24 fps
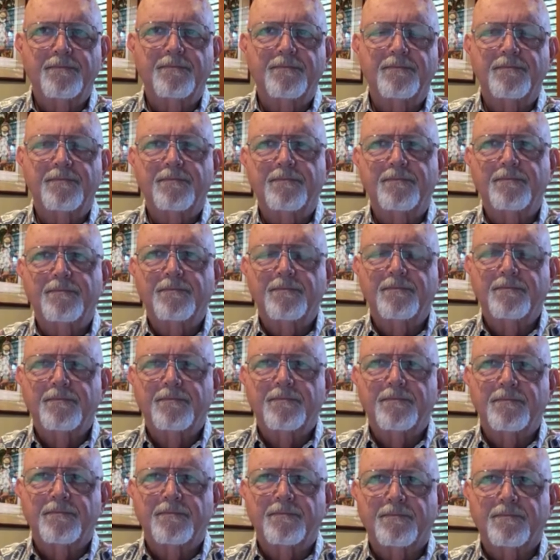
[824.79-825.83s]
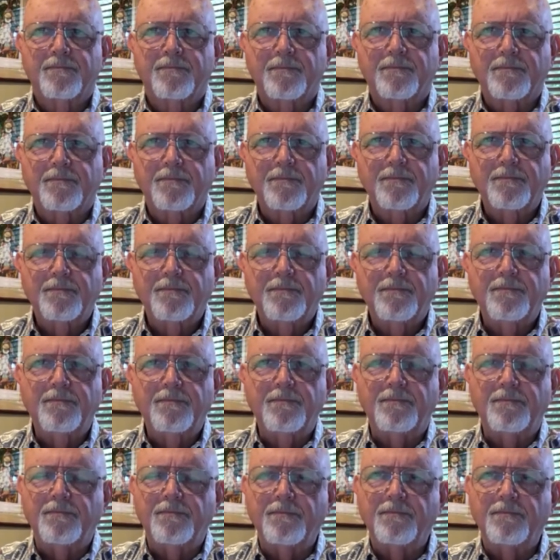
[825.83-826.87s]

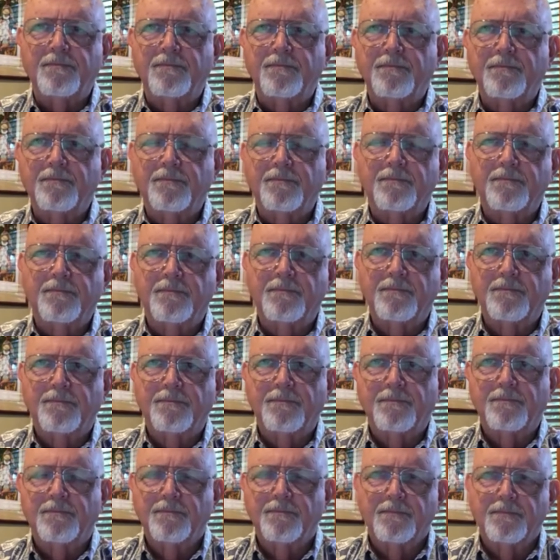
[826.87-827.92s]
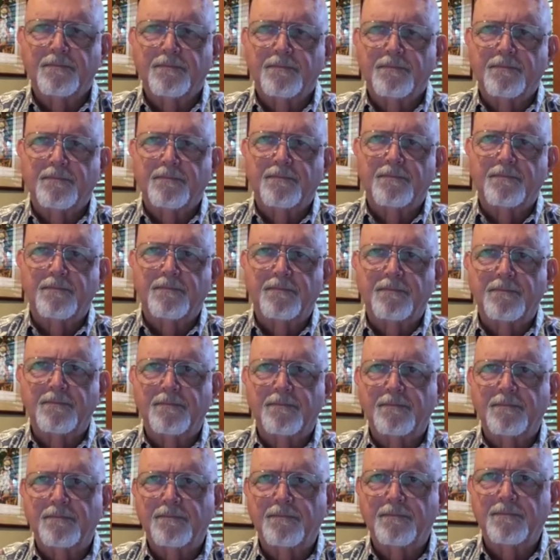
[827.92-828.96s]

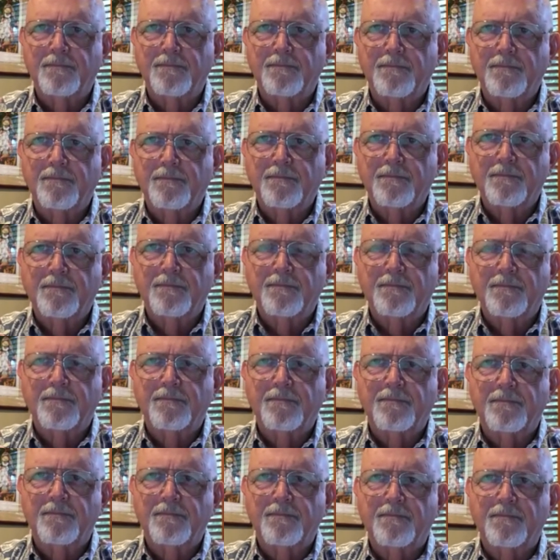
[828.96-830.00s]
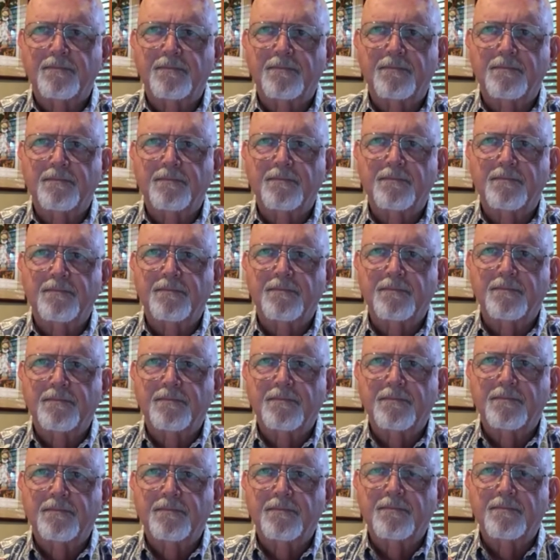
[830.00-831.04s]

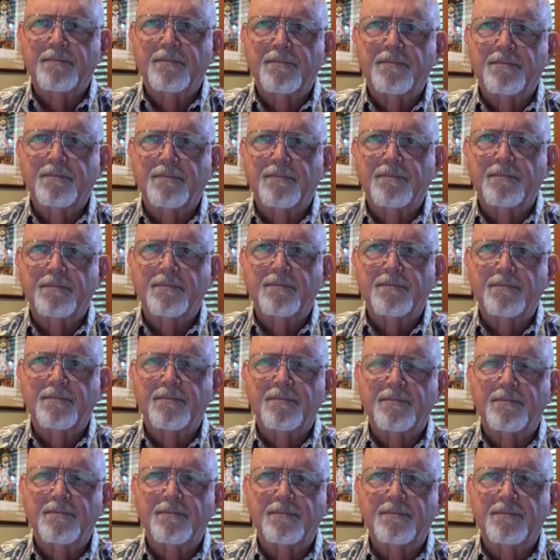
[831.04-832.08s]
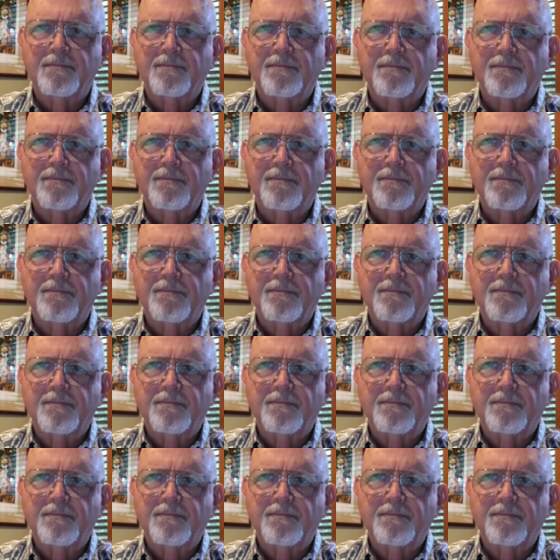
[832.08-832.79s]
No words are spoken by the person on screen.